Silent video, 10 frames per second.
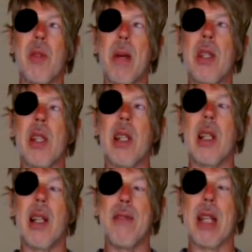basically
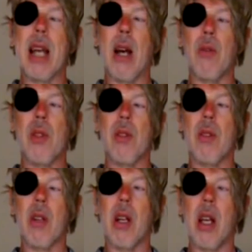living out
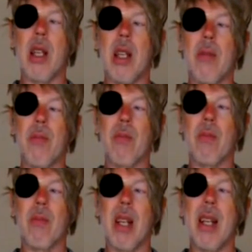
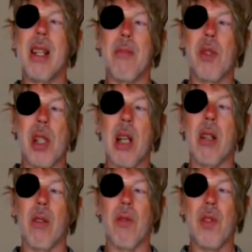in
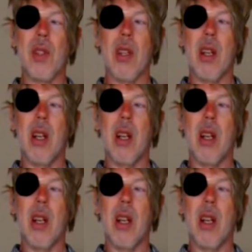themselves